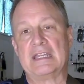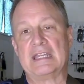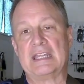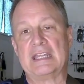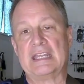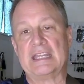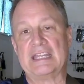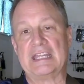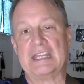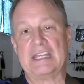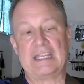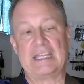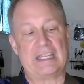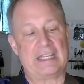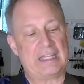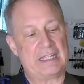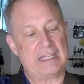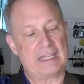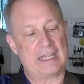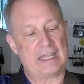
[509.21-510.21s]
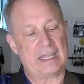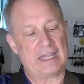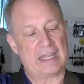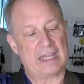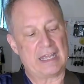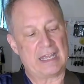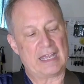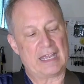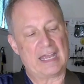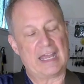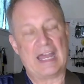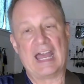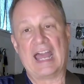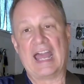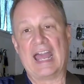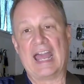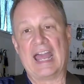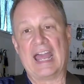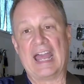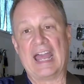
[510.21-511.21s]
E,
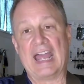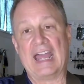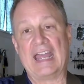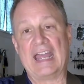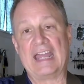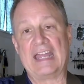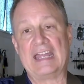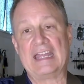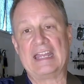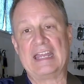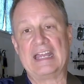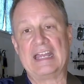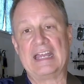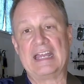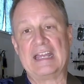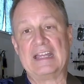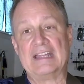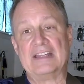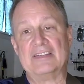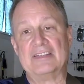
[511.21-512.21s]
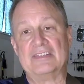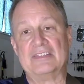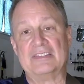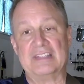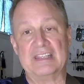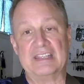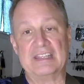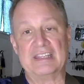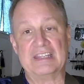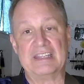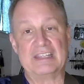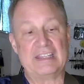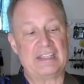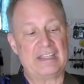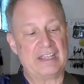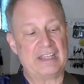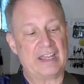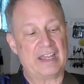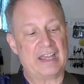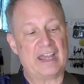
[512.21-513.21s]
A,
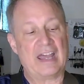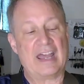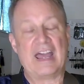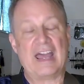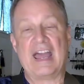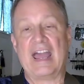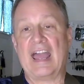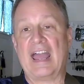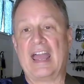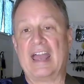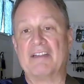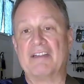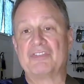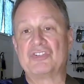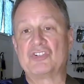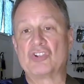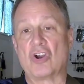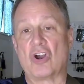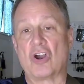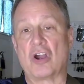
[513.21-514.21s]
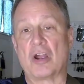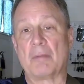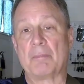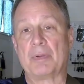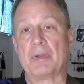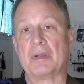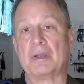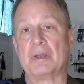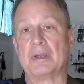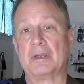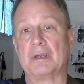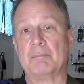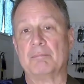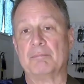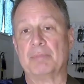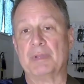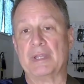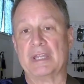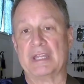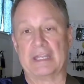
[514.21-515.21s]
D, F sharp,
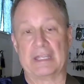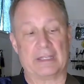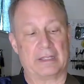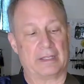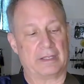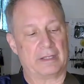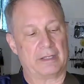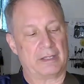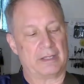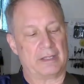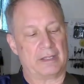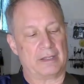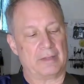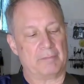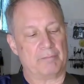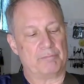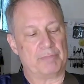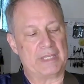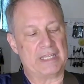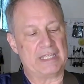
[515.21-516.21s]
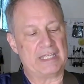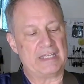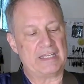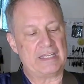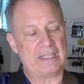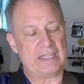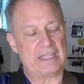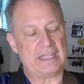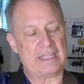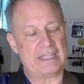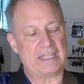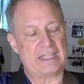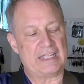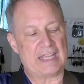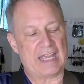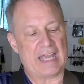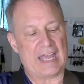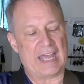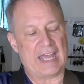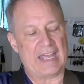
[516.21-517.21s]
B. B, E,
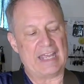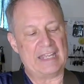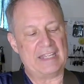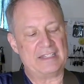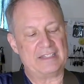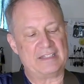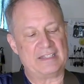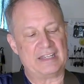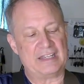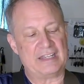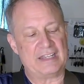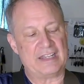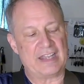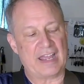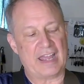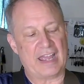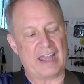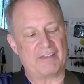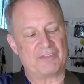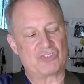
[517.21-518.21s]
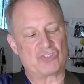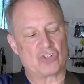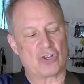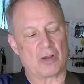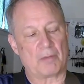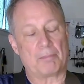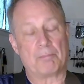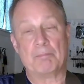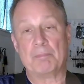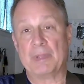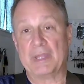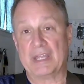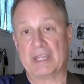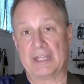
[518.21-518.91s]
A, D, F sharp, B.